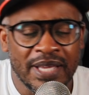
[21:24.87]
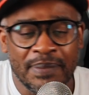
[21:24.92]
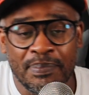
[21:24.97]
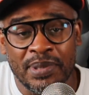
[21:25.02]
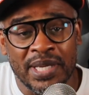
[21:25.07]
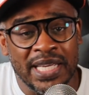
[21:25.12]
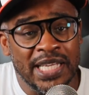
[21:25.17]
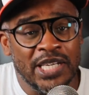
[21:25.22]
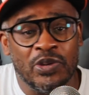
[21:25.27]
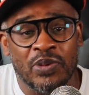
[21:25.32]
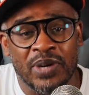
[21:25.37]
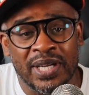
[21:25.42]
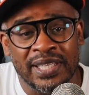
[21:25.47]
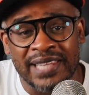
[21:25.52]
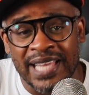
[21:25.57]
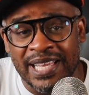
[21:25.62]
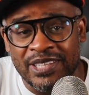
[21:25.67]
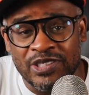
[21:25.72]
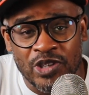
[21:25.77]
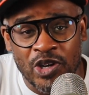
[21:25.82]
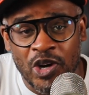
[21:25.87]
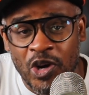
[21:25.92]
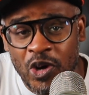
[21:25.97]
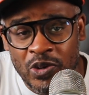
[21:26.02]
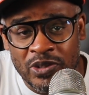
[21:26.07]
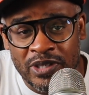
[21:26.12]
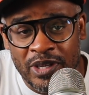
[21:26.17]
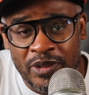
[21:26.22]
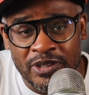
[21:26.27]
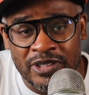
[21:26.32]
But anyway, that's a
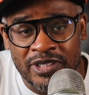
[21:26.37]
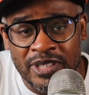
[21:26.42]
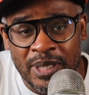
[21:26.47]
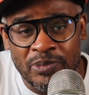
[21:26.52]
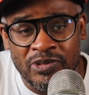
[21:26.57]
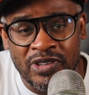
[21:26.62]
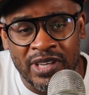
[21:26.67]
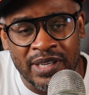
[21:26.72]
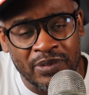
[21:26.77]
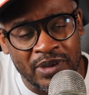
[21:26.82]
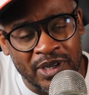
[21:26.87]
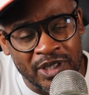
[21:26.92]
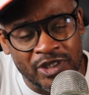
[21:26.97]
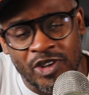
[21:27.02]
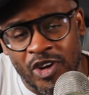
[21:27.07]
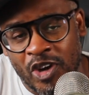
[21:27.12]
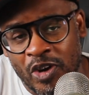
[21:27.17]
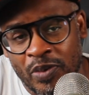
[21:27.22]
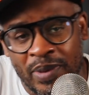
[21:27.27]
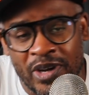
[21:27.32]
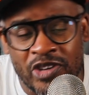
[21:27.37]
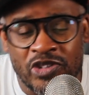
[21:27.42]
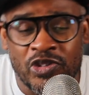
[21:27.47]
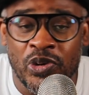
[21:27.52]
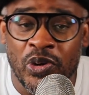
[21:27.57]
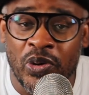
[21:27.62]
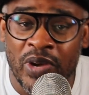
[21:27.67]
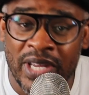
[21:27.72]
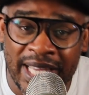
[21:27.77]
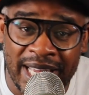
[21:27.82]
whole nother subject. We're going to talk about
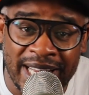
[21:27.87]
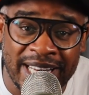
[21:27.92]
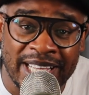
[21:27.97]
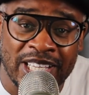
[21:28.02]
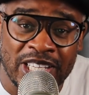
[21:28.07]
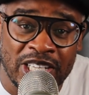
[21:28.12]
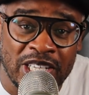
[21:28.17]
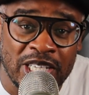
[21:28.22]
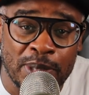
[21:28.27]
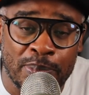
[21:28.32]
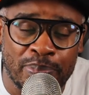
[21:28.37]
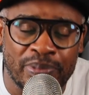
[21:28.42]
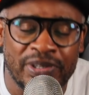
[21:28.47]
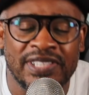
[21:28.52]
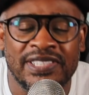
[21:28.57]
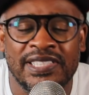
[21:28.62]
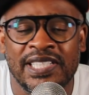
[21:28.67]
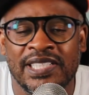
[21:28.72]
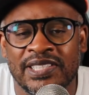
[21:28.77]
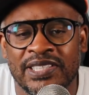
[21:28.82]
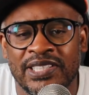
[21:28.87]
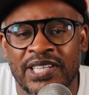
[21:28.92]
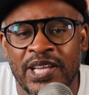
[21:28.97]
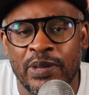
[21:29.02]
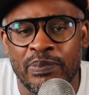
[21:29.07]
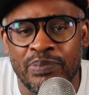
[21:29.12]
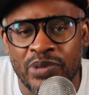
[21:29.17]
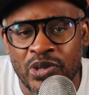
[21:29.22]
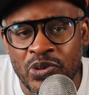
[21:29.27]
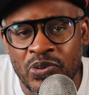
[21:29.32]
Traore. He had a good preseason
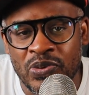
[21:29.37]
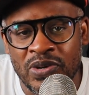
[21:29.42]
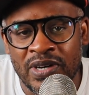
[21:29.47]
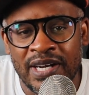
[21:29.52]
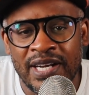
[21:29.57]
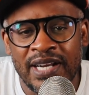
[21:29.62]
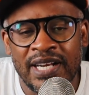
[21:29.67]
debut.